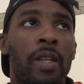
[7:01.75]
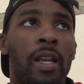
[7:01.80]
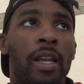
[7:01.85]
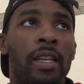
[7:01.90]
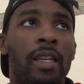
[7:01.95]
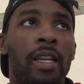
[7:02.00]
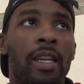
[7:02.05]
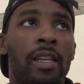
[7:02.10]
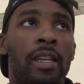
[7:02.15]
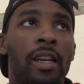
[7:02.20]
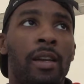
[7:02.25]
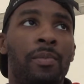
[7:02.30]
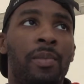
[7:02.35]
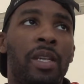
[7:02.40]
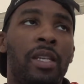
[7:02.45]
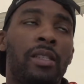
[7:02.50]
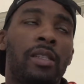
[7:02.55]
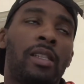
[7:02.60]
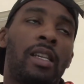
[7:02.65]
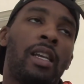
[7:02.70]
and that
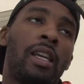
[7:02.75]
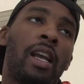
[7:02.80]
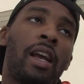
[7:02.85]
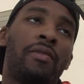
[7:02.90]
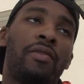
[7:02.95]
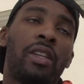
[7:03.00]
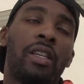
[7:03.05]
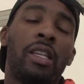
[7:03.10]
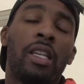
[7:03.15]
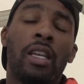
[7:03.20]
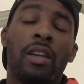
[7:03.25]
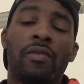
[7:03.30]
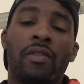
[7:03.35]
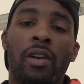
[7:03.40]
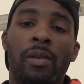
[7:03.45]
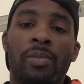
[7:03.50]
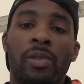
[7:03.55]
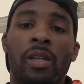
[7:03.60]
means they have to give up